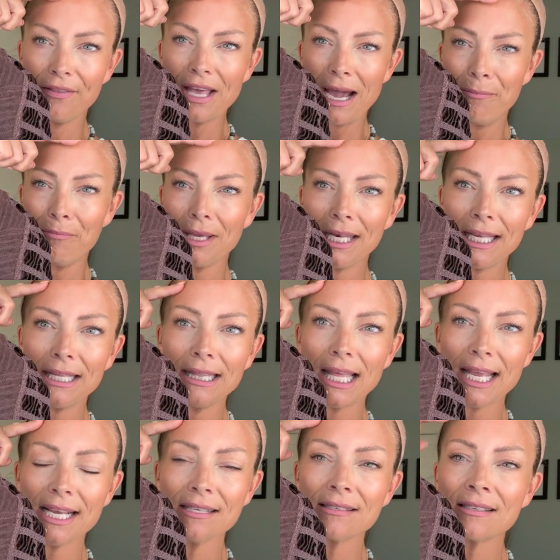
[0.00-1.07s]
that mini
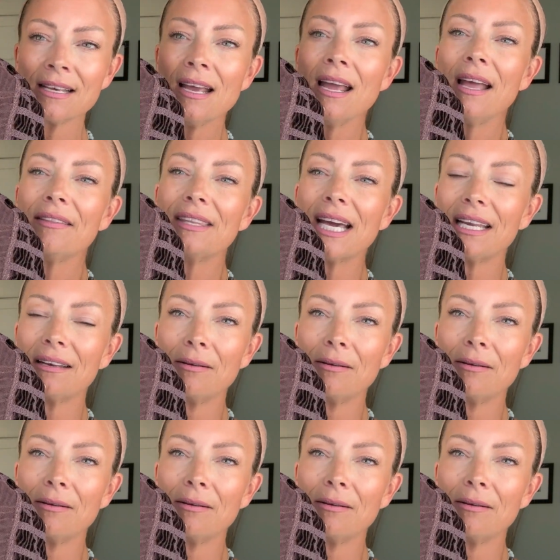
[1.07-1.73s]
lace that